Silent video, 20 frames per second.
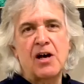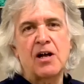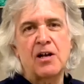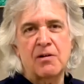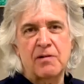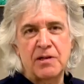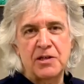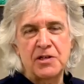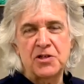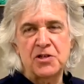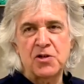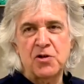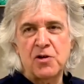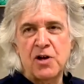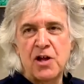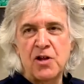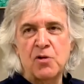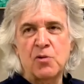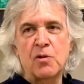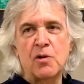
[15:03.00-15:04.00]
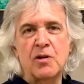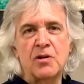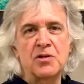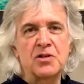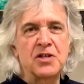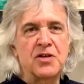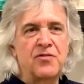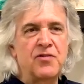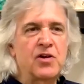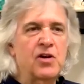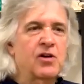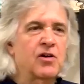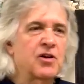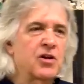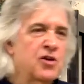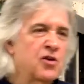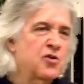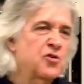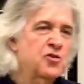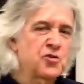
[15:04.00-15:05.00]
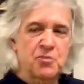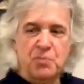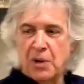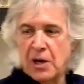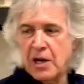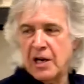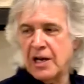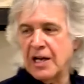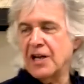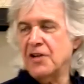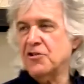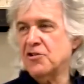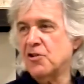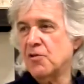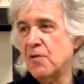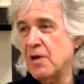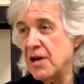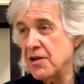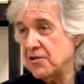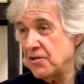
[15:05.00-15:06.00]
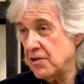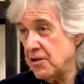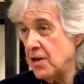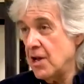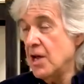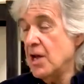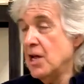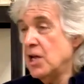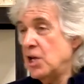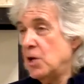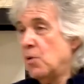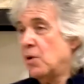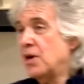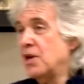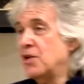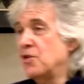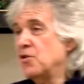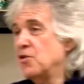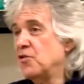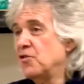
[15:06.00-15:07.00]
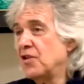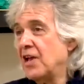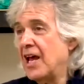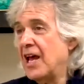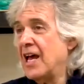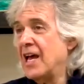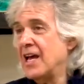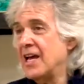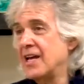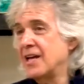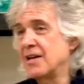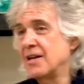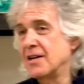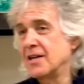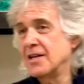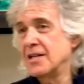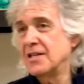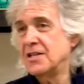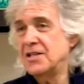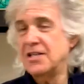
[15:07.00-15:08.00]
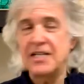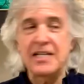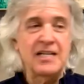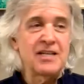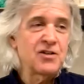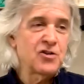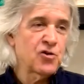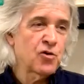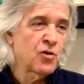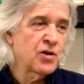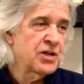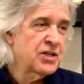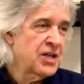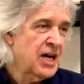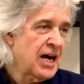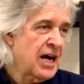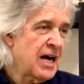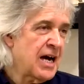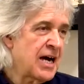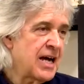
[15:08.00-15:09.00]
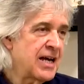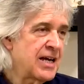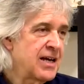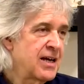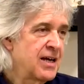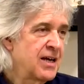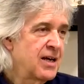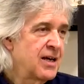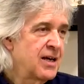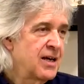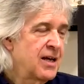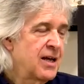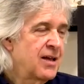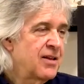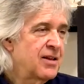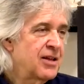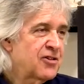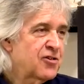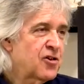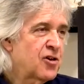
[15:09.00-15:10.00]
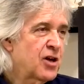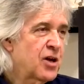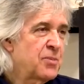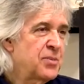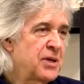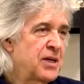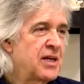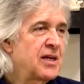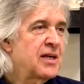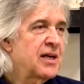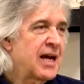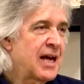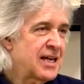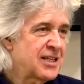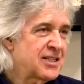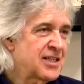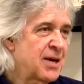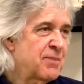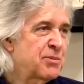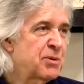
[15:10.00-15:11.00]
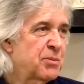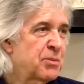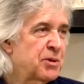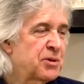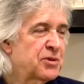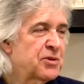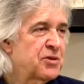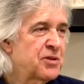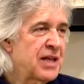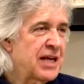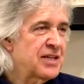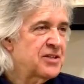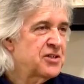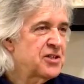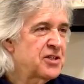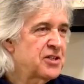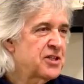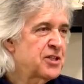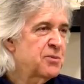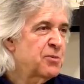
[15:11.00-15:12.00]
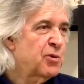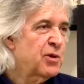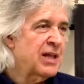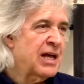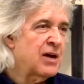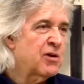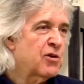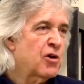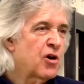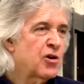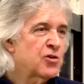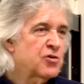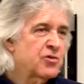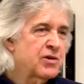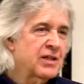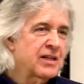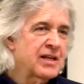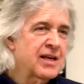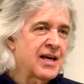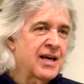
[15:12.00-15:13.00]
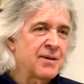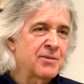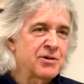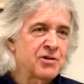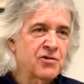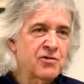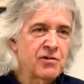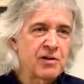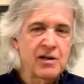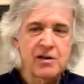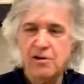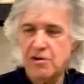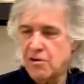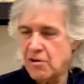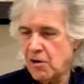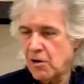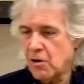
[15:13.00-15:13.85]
colorants. So in other words, if you're going to use polyester resin, you want to use a tint or a dye that's going to be acceptable to that system without altering the chemistry or